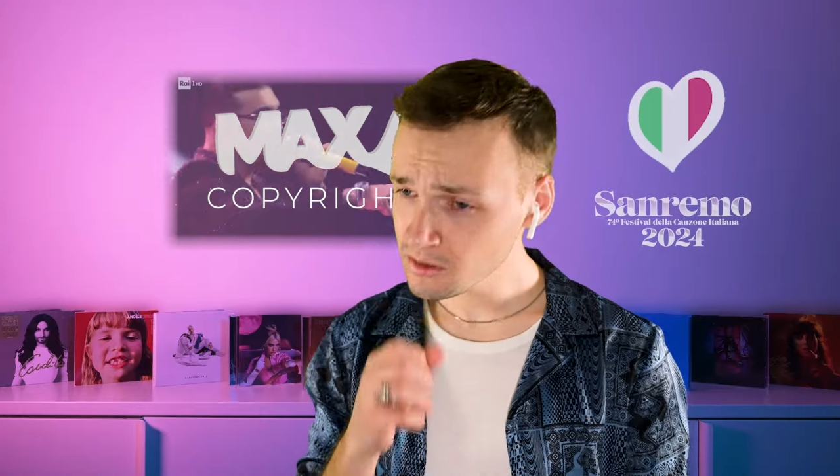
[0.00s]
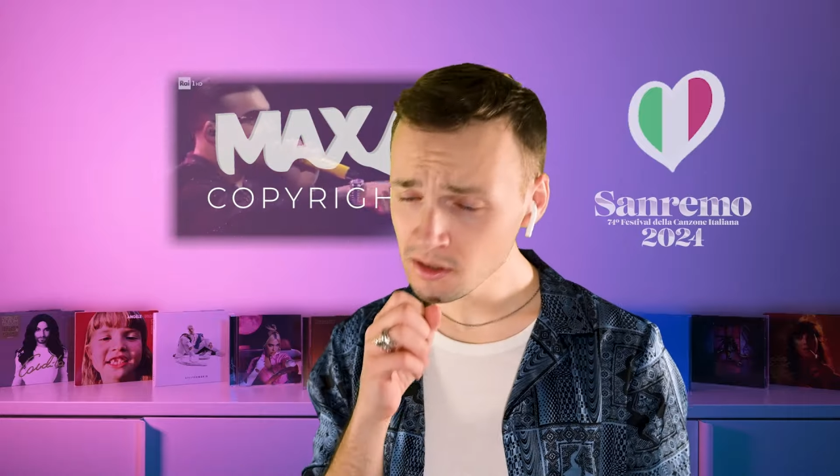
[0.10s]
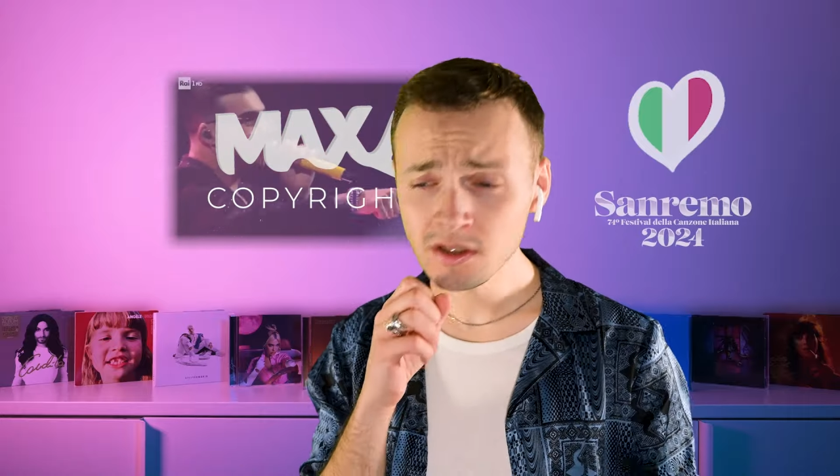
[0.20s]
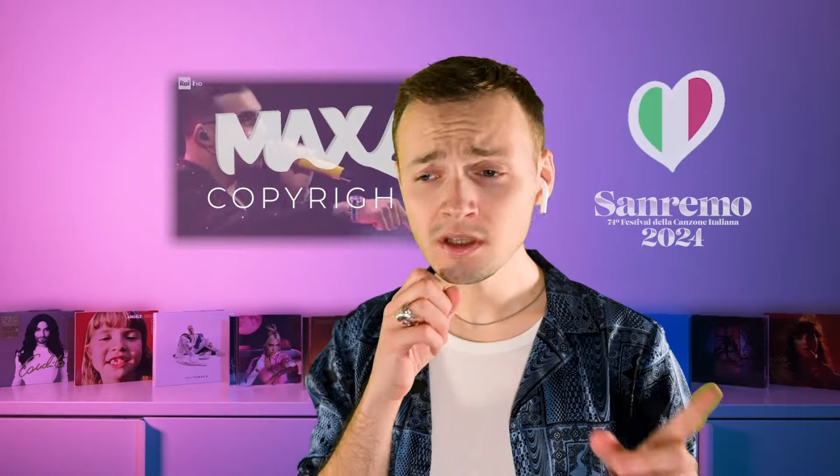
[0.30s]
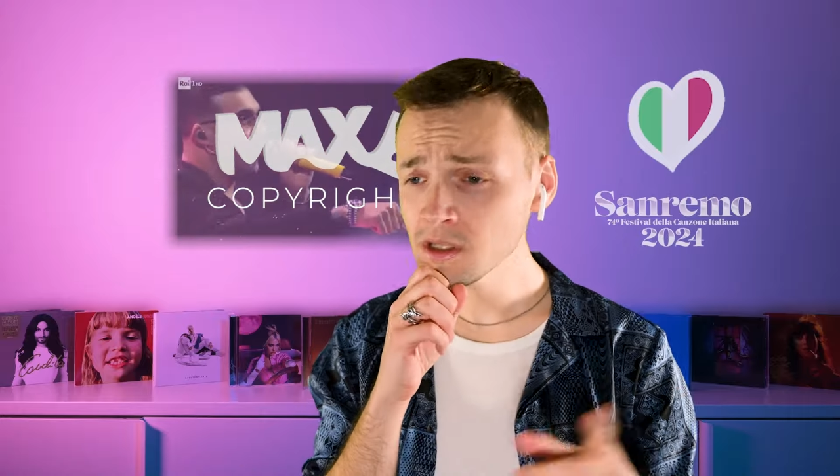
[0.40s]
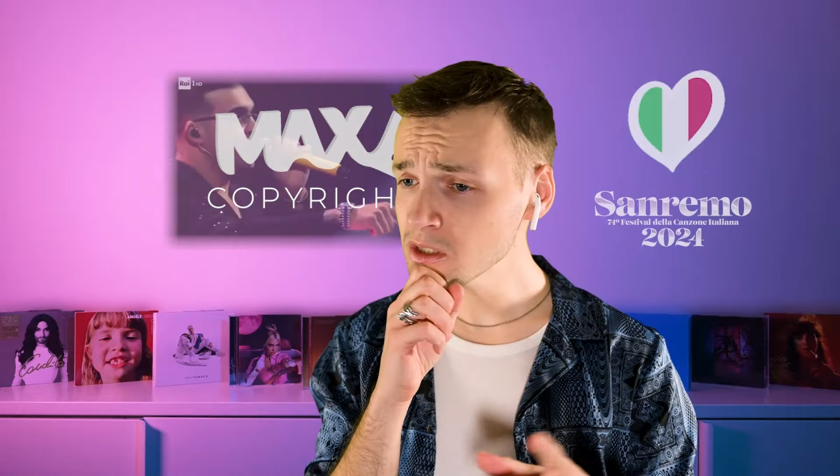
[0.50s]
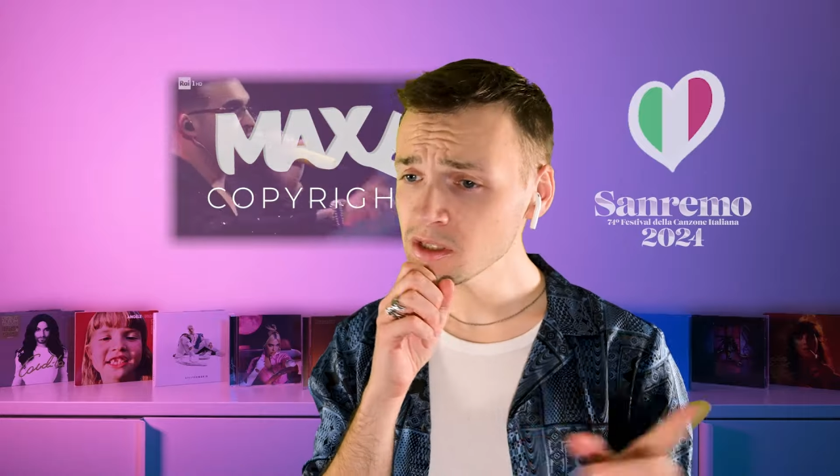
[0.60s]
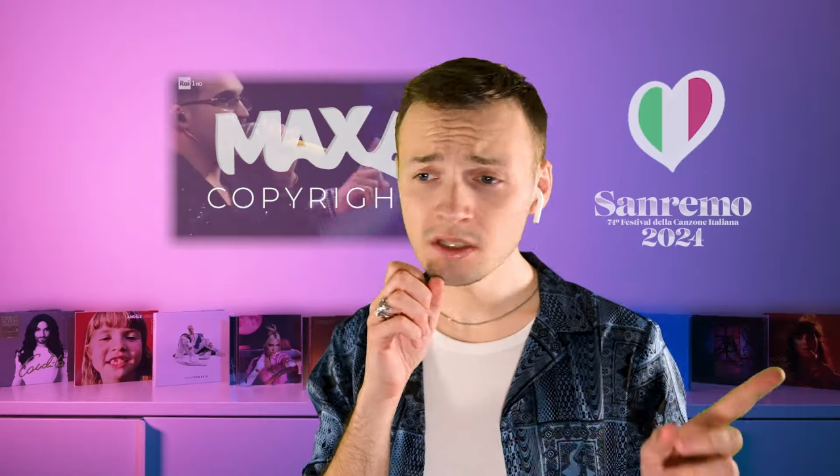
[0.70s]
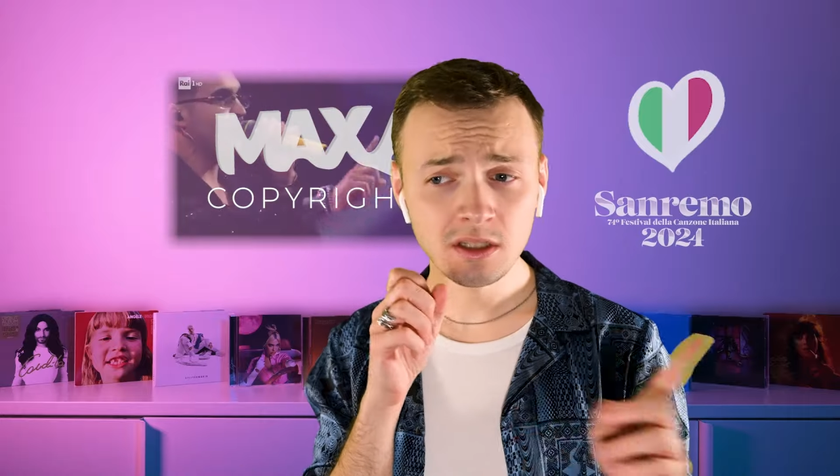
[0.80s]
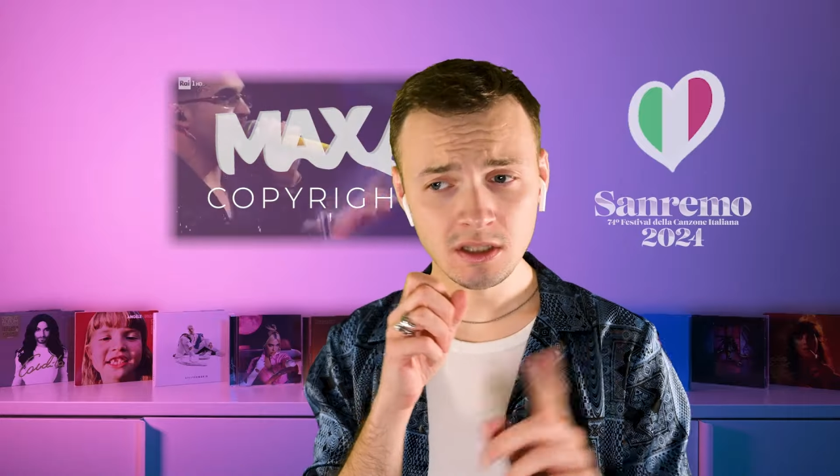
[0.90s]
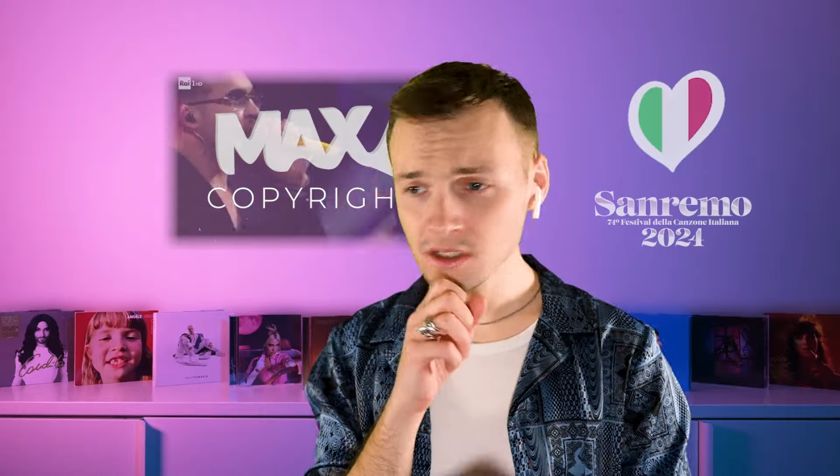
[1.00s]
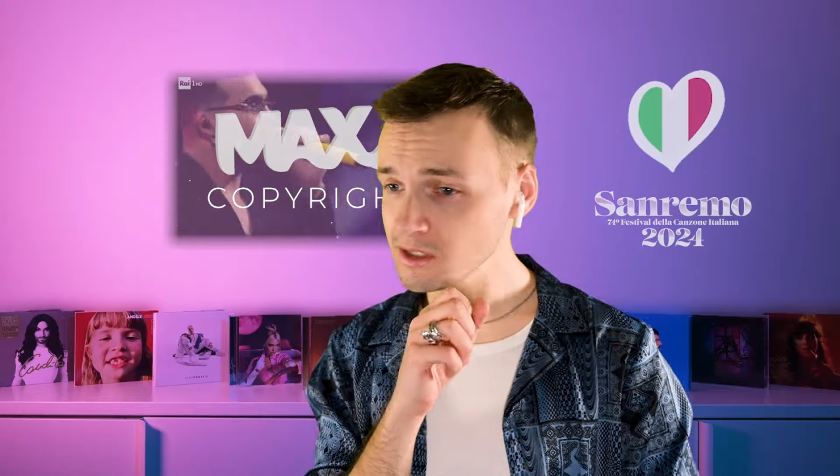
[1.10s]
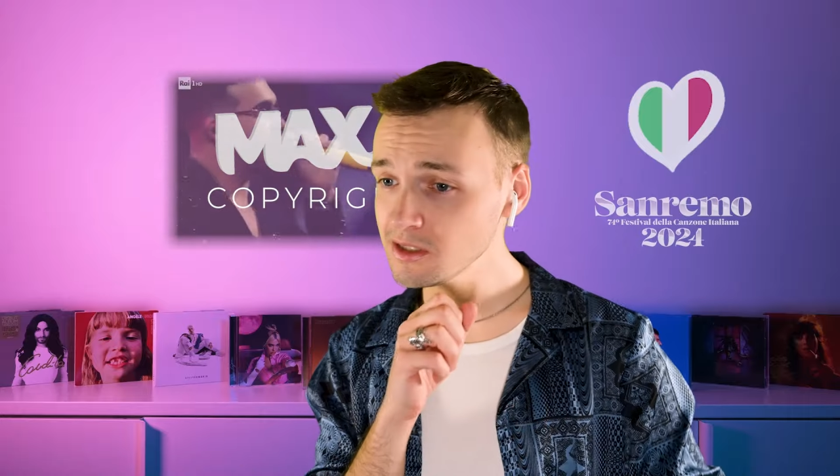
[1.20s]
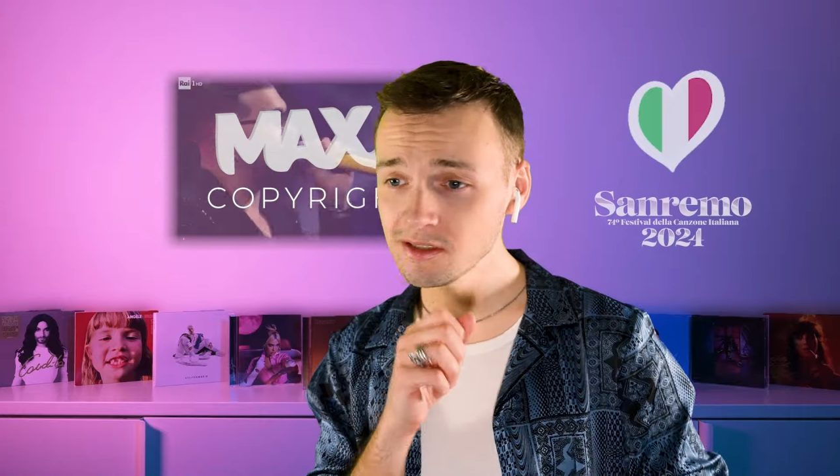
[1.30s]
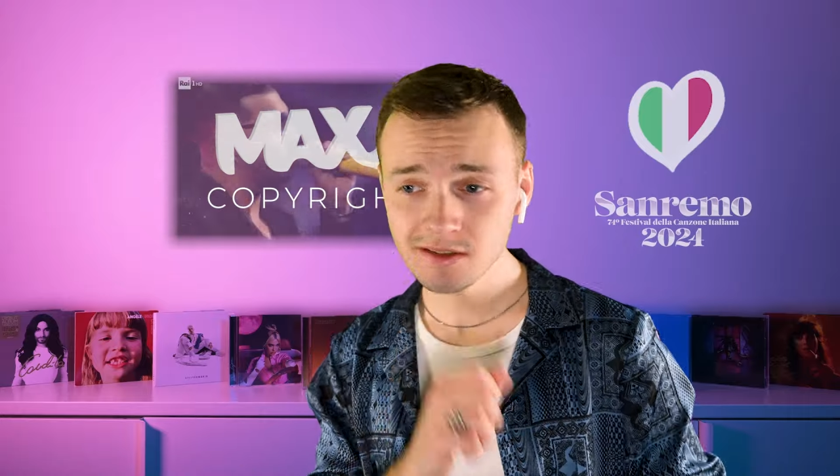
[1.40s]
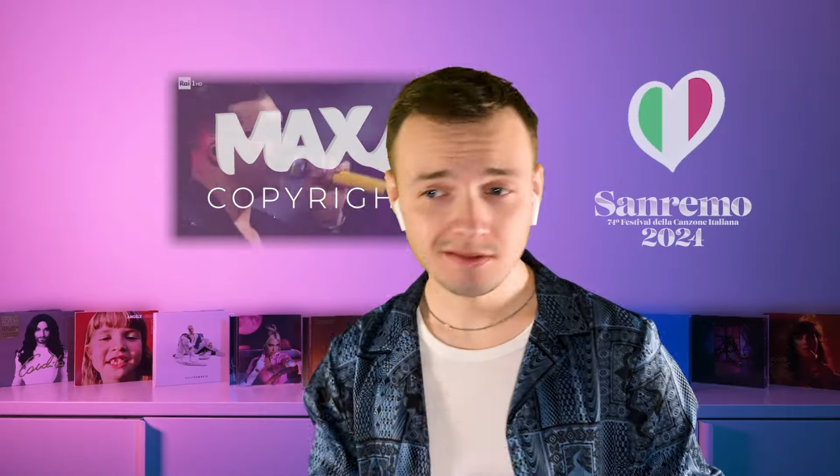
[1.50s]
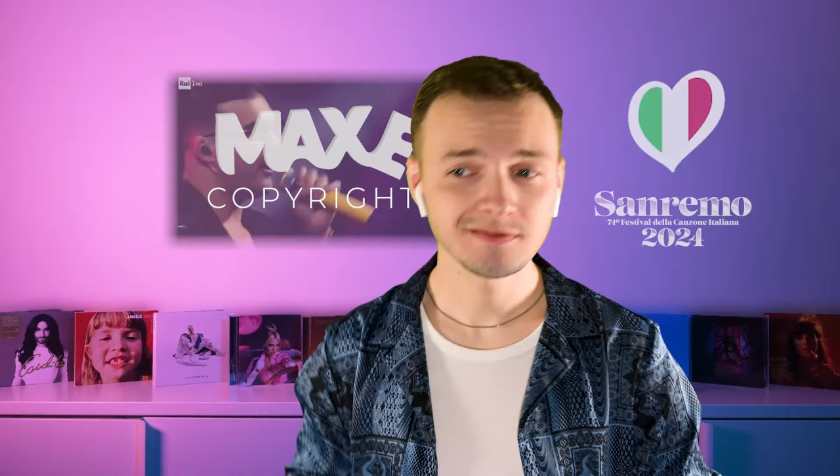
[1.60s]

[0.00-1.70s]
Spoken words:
Na, na, na, na, na, na.